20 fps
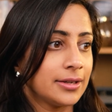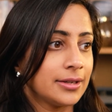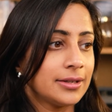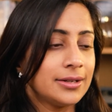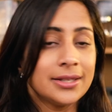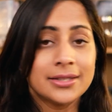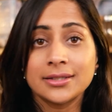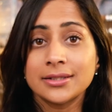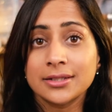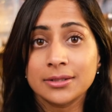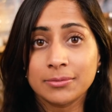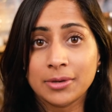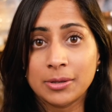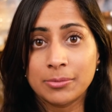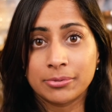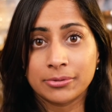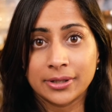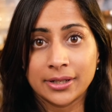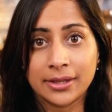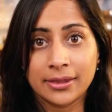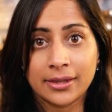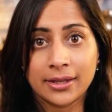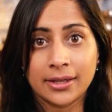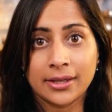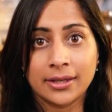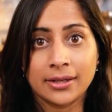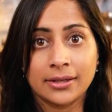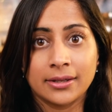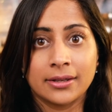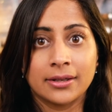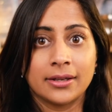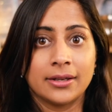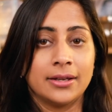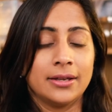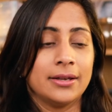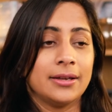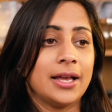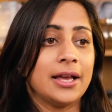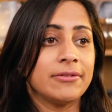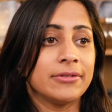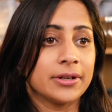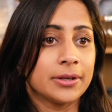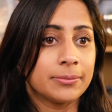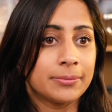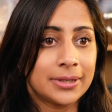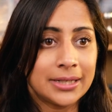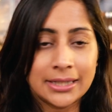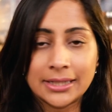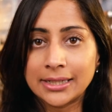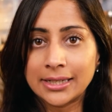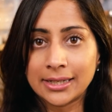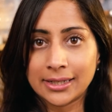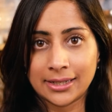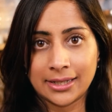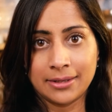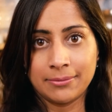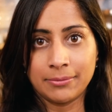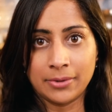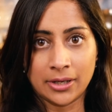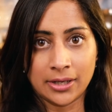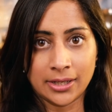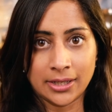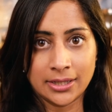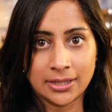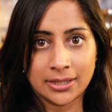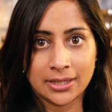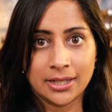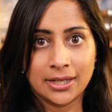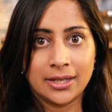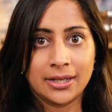listen to my breathing, have a completely clear mind.